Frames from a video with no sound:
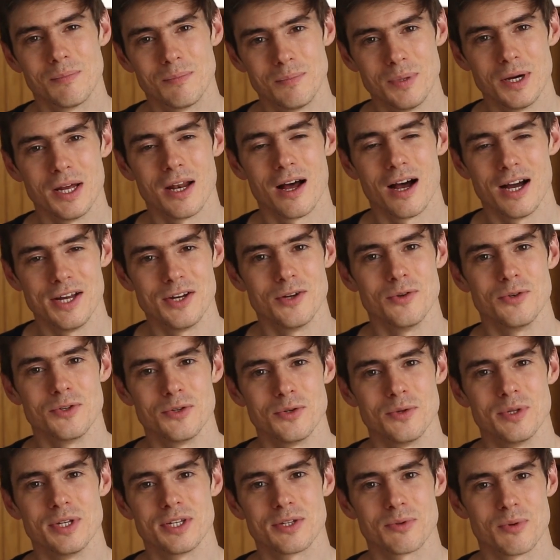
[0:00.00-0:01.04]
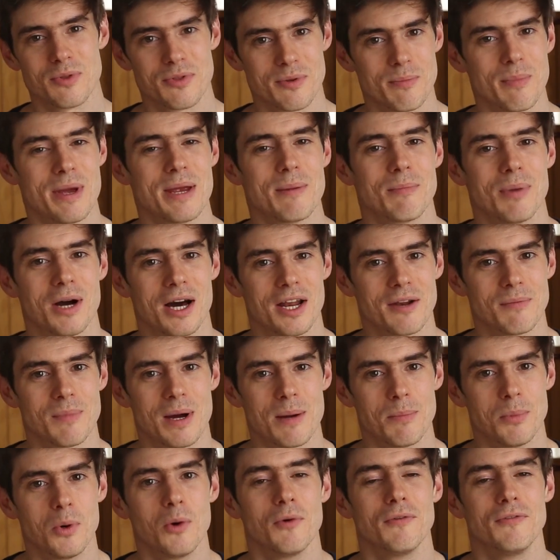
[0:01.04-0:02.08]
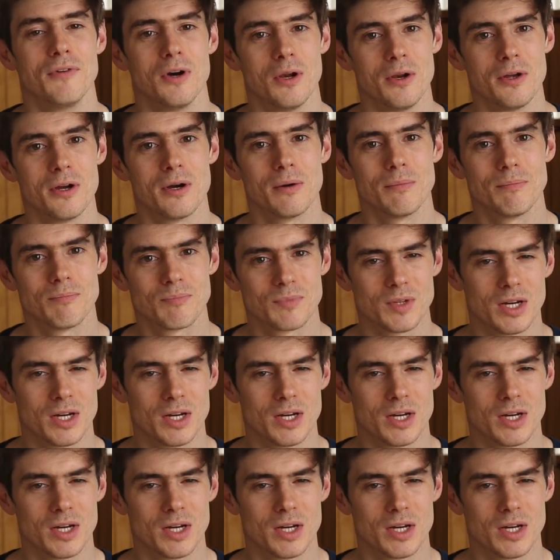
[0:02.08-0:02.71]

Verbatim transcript: But I don't do this with the main part of my portfolio.